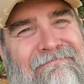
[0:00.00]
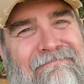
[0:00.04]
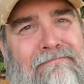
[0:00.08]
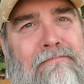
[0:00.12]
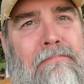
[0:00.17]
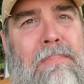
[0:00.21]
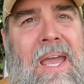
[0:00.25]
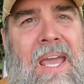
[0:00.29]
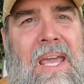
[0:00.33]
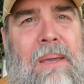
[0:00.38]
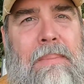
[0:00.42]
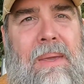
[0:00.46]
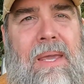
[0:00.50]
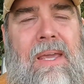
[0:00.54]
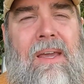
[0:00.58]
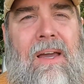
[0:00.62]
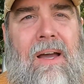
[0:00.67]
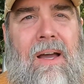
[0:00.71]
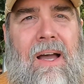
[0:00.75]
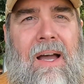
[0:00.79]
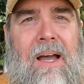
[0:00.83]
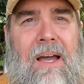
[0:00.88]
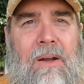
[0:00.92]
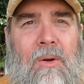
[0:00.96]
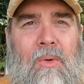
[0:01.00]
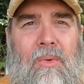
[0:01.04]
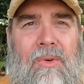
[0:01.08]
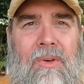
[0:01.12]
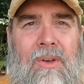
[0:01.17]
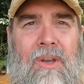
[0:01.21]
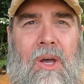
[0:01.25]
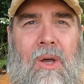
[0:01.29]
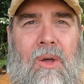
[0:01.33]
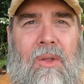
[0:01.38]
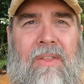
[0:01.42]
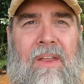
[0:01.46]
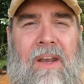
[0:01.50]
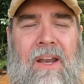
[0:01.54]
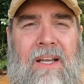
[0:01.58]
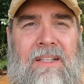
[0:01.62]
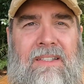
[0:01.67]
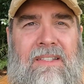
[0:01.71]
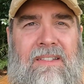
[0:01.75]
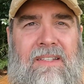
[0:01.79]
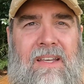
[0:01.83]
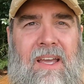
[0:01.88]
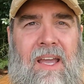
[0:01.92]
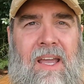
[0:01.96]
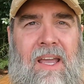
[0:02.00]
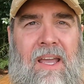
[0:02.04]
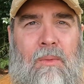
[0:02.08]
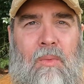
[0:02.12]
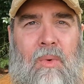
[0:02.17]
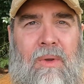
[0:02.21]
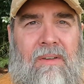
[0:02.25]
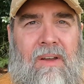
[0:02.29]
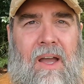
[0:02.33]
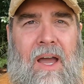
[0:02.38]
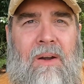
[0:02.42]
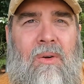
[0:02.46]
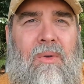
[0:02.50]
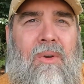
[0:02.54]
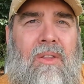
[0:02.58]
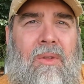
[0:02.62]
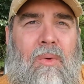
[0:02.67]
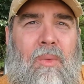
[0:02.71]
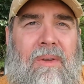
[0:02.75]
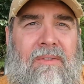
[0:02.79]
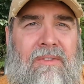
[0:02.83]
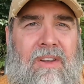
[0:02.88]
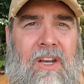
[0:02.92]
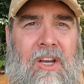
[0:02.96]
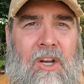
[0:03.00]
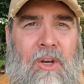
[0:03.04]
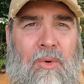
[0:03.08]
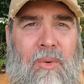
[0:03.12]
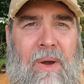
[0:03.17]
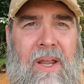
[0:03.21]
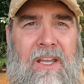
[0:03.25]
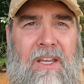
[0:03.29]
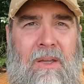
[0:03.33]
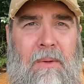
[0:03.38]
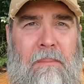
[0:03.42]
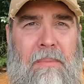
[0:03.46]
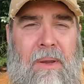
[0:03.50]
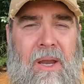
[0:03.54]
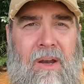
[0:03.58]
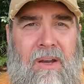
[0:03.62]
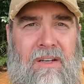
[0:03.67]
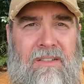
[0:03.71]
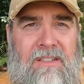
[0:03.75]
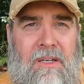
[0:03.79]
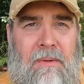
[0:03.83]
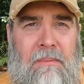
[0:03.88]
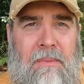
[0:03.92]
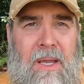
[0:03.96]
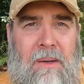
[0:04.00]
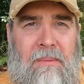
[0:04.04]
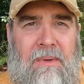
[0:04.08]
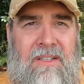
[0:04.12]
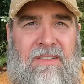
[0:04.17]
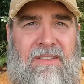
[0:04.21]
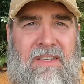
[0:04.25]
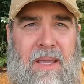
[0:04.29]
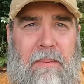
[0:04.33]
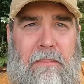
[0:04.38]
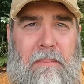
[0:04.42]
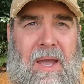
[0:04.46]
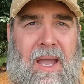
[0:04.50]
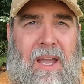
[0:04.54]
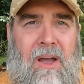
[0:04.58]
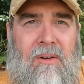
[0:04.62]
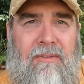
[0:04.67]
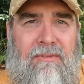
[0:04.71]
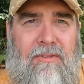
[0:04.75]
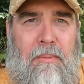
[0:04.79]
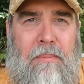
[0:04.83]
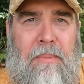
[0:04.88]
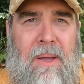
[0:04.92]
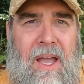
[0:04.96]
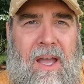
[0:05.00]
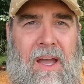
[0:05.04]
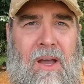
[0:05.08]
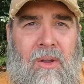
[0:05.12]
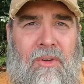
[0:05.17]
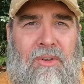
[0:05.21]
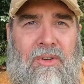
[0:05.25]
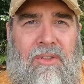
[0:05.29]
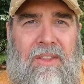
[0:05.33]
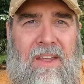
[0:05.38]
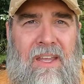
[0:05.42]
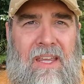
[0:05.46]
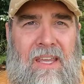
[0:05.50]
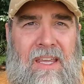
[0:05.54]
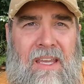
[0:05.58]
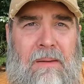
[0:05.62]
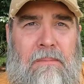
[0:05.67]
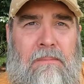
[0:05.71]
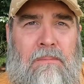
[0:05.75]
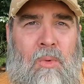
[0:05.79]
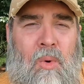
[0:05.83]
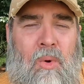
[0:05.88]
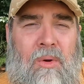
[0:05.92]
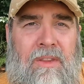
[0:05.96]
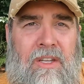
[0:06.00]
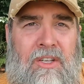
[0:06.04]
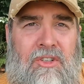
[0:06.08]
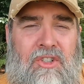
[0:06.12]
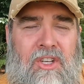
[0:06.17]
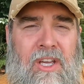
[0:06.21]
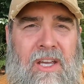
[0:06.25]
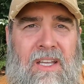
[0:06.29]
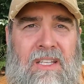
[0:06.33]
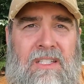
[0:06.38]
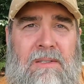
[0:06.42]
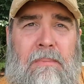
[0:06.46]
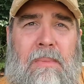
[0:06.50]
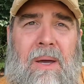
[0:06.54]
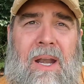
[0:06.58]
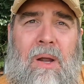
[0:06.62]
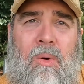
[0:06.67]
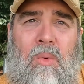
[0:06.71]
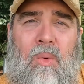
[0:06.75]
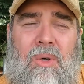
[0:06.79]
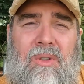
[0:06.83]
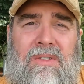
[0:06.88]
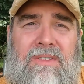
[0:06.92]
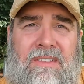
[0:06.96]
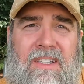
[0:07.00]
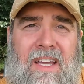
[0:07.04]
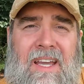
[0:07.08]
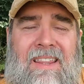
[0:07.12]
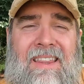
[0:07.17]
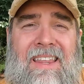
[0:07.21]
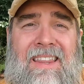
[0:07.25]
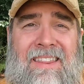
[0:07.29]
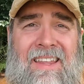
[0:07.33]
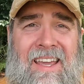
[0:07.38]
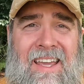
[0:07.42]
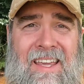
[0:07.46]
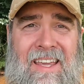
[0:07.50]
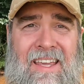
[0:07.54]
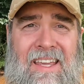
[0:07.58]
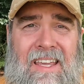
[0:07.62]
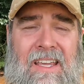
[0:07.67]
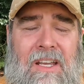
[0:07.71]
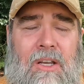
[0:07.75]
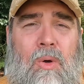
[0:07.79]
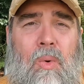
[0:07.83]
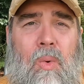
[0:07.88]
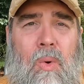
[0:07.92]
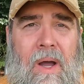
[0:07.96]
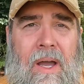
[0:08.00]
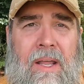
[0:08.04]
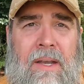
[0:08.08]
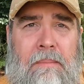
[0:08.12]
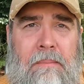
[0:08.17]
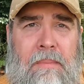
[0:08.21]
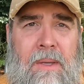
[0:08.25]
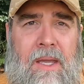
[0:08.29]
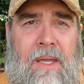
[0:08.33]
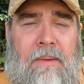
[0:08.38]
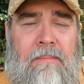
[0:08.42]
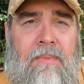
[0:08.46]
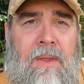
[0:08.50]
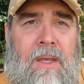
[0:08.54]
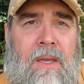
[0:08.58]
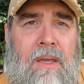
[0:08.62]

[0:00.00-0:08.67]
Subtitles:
Maybe. I don't know that I'd say, I don't know that we've done a great comparison to be able to say pound for pound, do they eat more than chickens, but I will say that they eat quite a bit.